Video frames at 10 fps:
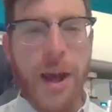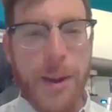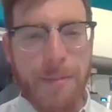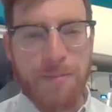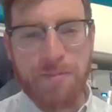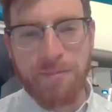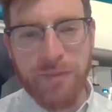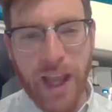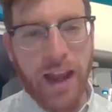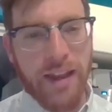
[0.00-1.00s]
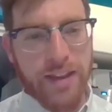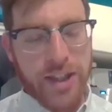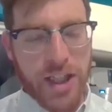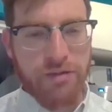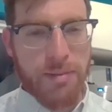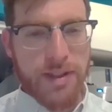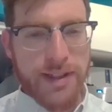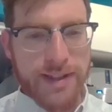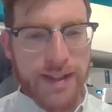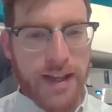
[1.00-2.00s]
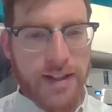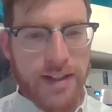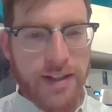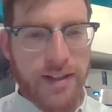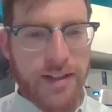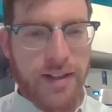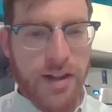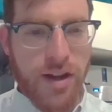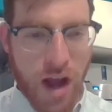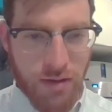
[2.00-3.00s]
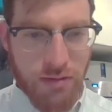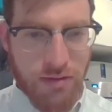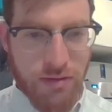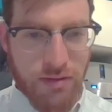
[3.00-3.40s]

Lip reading: And the chief rabbinate said no.